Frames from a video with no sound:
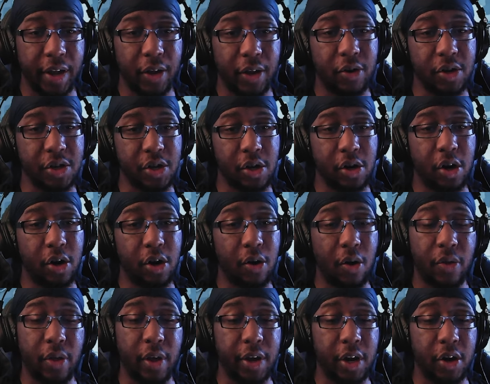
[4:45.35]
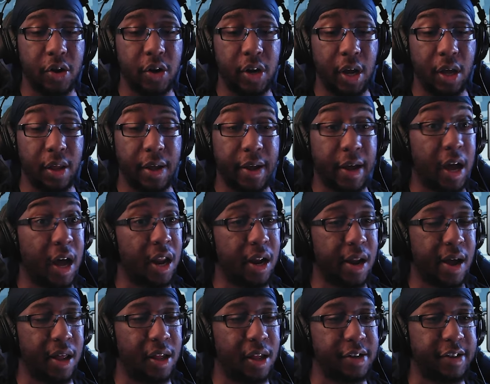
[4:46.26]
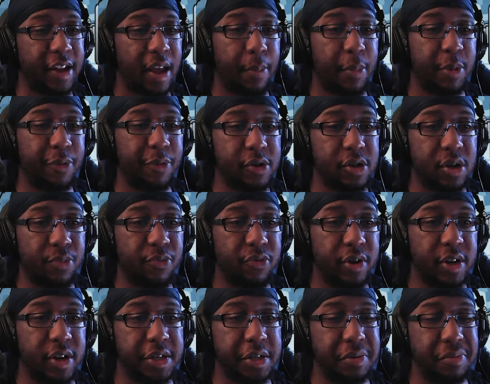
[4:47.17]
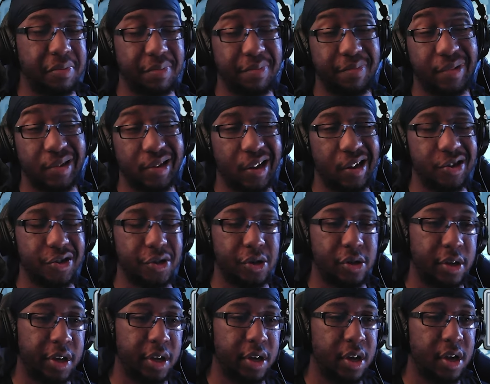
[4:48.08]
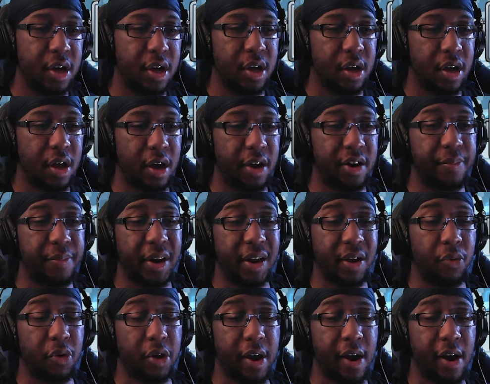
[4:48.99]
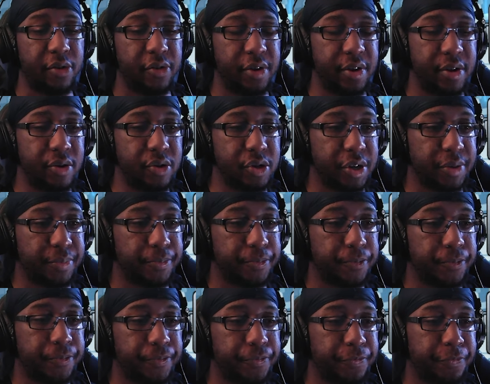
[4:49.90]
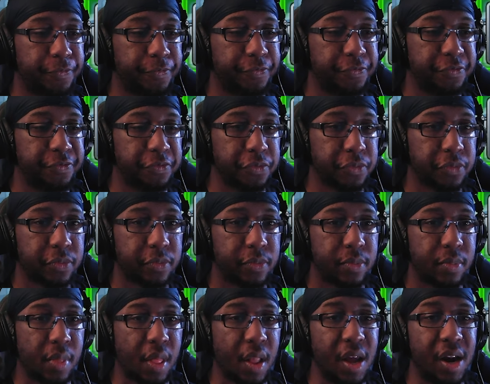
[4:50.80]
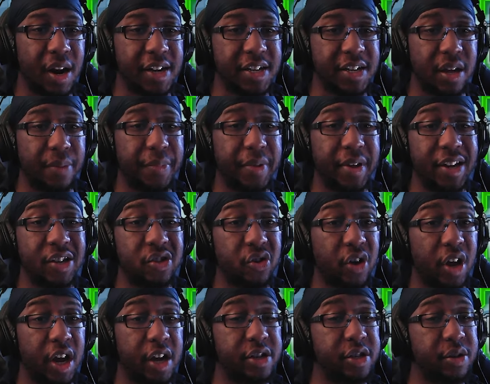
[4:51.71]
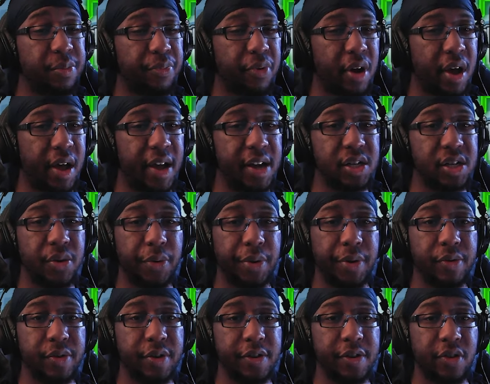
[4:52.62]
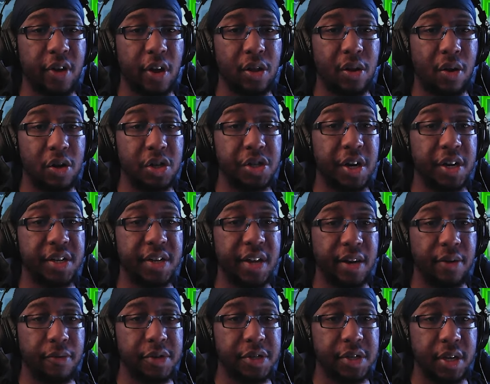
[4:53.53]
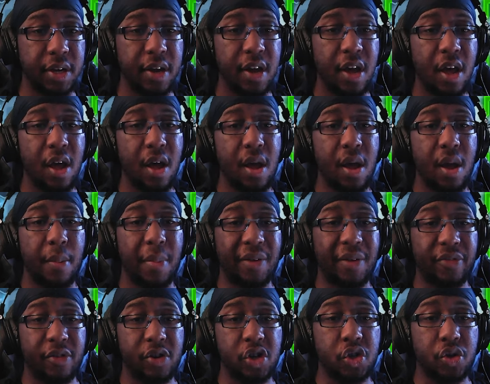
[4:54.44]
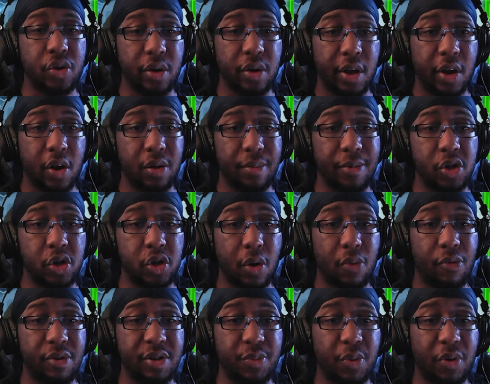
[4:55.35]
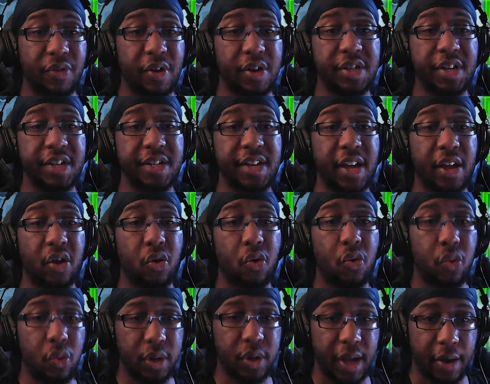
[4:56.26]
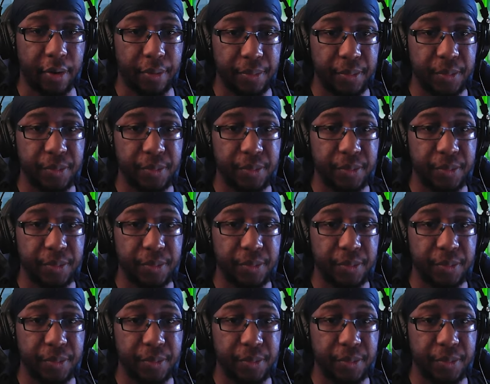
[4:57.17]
You're just going to know that you're dealing a lot less damage for some reason, potentially, depending on what character you're using. Next up, Easter Egg Surprise. You can use Easter Egg Launch continuously. After it's triggered, it can only trigger once more with that 6-second cooldown.